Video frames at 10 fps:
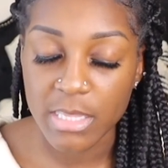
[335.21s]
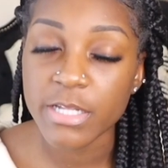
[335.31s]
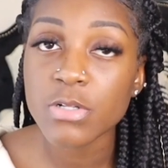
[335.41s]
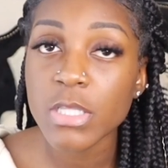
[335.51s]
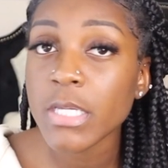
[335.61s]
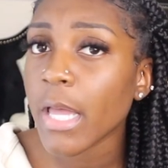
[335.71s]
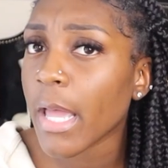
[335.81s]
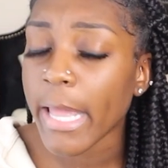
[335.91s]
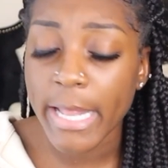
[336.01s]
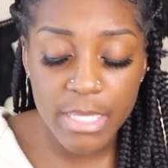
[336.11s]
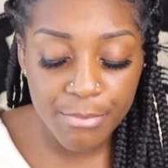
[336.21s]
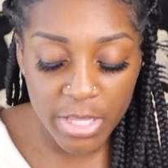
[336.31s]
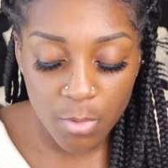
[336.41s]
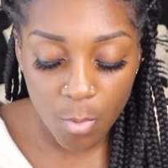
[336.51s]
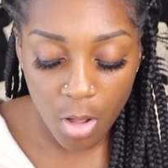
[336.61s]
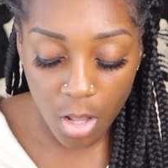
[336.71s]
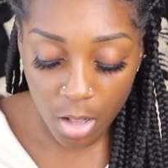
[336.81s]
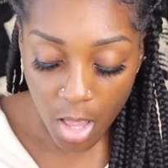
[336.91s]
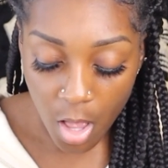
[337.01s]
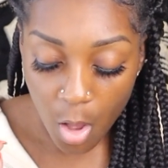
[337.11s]
literally any blank
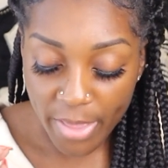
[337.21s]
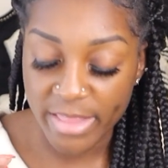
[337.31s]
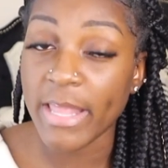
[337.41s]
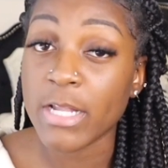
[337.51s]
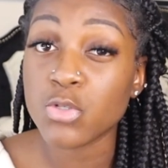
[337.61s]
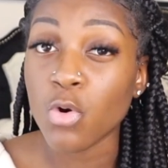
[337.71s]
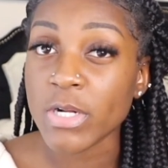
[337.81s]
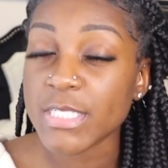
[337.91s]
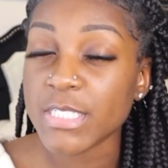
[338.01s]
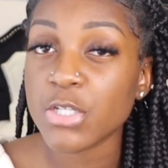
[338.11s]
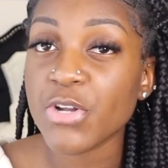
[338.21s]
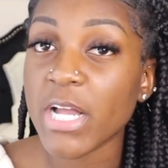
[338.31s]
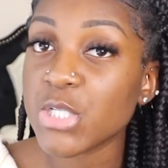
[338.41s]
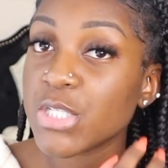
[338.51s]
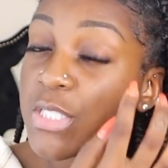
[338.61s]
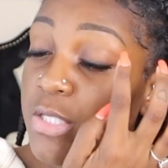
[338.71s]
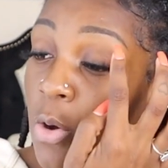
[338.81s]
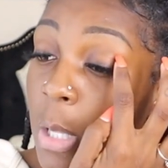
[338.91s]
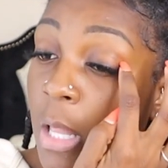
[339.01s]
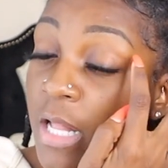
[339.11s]
wall, and like touristy attractions.
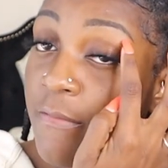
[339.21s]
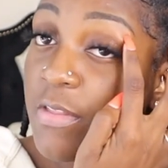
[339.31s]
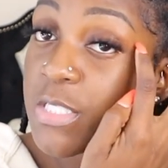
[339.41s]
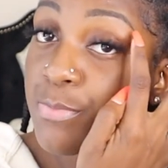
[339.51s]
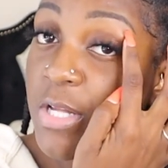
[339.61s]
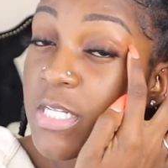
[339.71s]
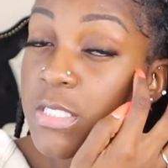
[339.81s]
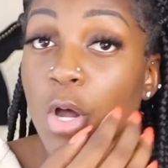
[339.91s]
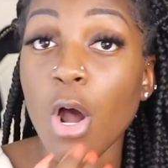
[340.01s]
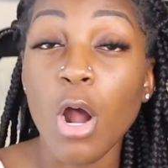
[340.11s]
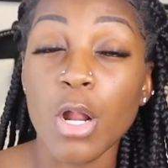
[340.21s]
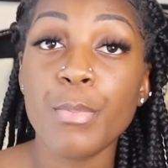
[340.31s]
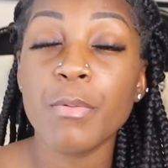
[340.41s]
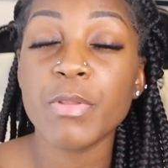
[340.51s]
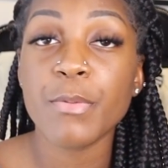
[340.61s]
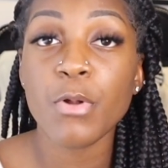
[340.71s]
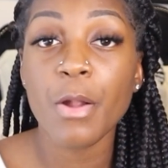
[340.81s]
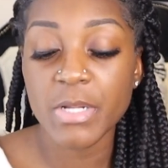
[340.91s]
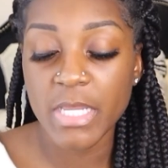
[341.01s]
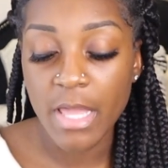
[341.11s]
So a lot of these places are public
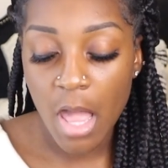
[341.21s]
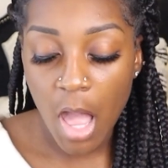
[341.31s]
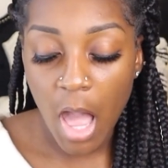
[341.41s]
property.